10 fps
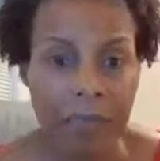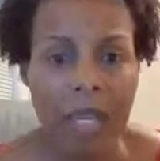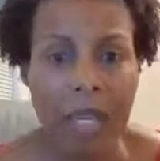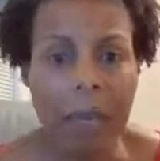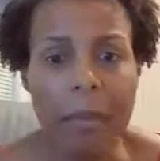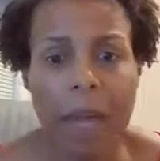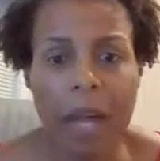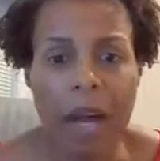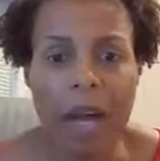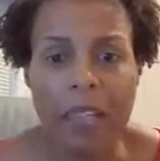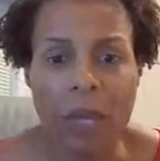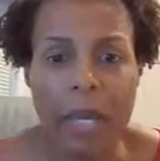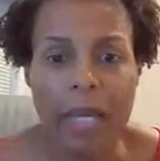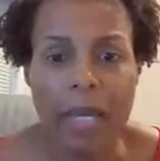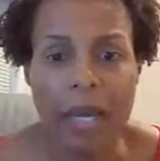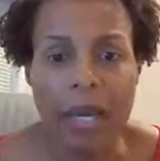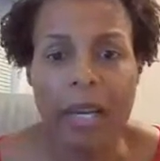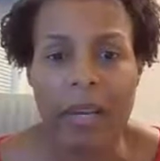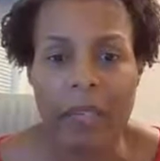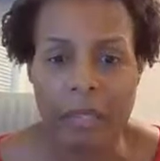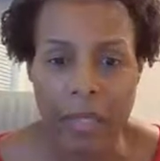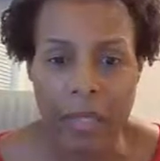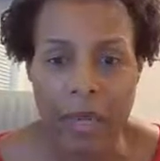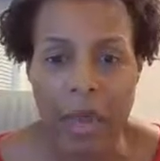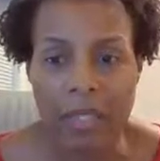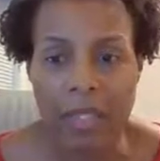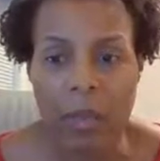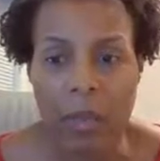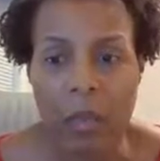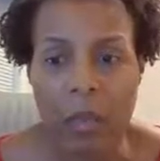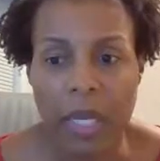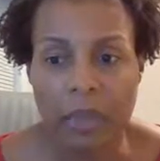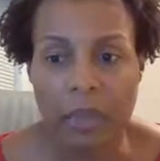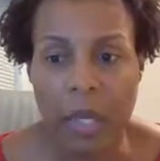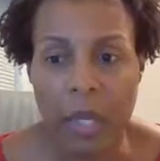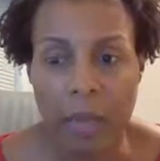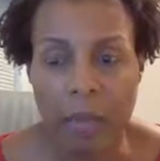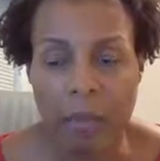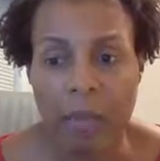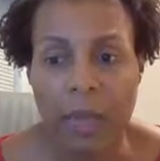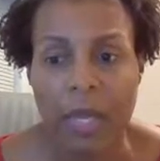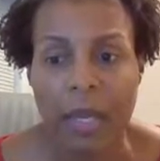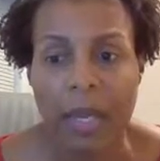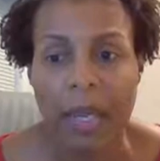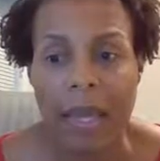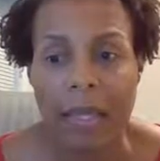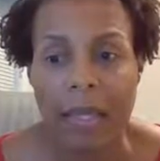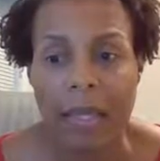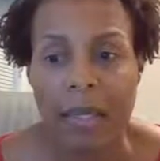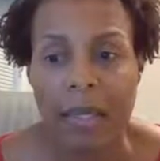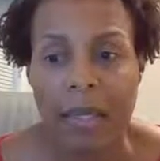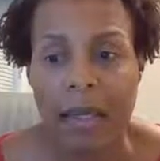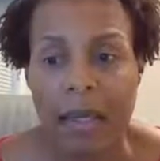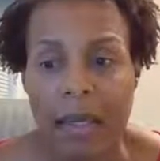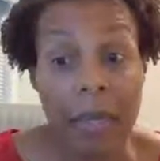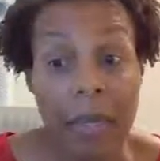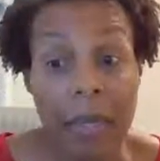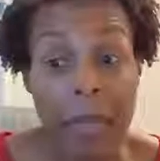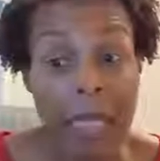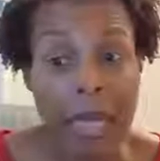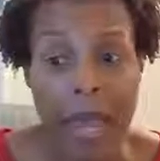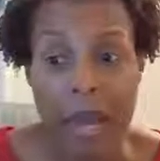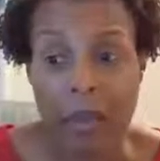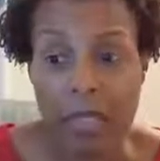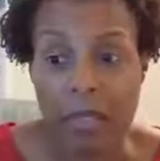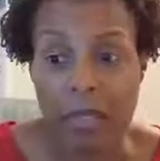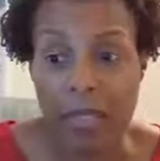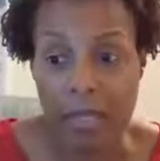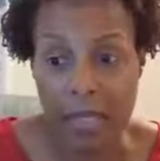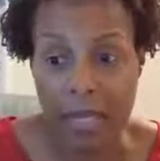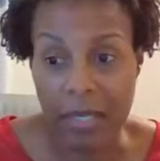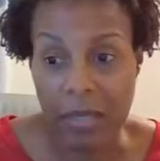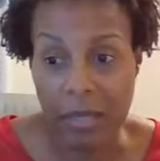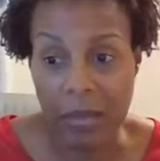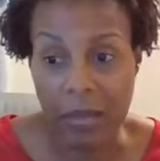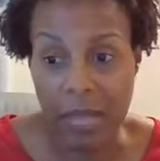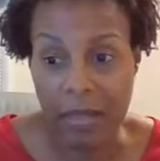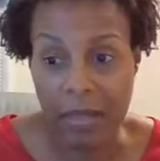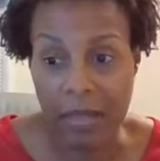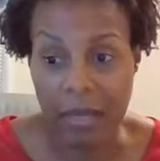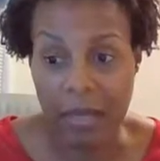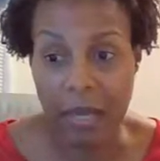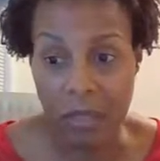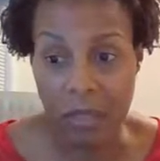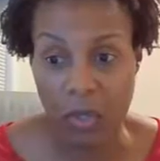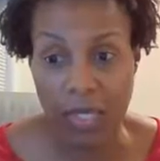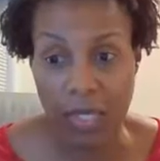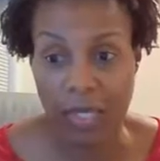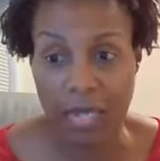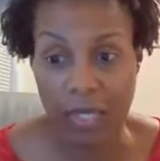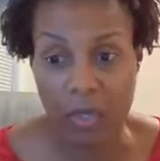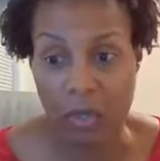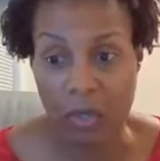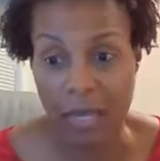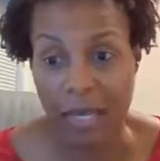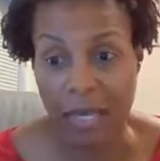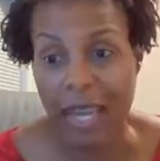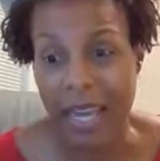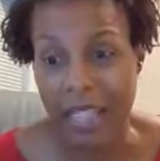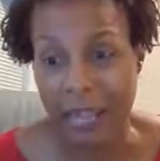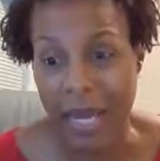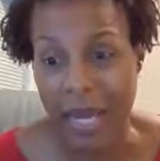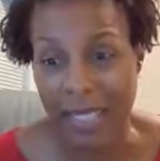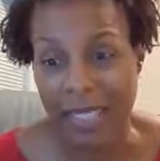I'm in my office right now. I've, obviously been working from home, and I have not been out since last Tuesday, since I came to you guys last Tuesday. Hey, Draz.